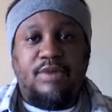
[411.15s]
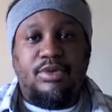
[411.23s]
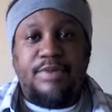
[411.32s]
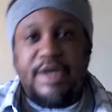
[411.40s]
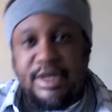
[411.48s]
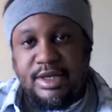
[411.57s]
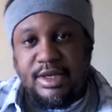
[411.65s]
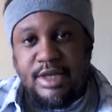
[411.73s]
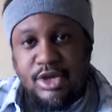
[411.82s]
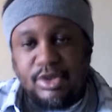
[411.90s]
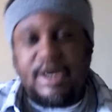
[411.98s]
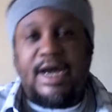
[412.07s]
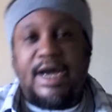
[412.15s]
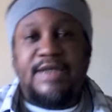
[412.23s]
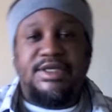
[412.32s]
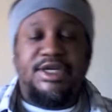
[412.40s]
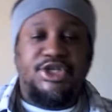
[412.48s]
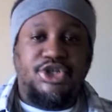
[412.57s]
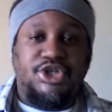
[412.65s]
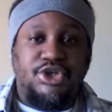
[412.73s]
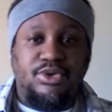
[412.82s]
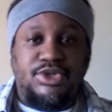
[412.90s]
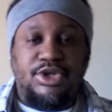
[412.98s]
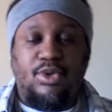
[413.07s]
will be utilized to
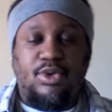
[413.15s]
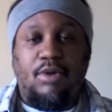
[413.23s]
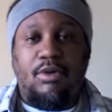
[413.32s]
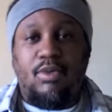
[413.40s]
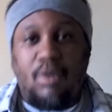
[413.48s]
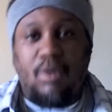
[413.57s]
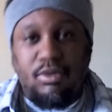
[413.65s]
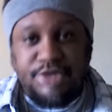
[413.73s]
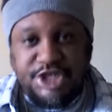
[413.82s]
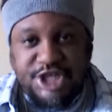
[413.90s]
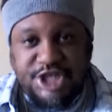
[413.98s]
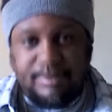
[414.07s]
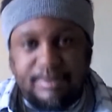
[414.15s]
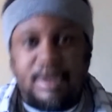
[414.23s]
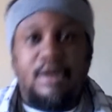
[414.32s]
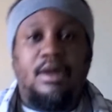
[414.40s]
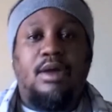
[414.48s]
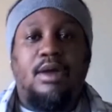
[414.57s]
introduce the quote-unquote chip,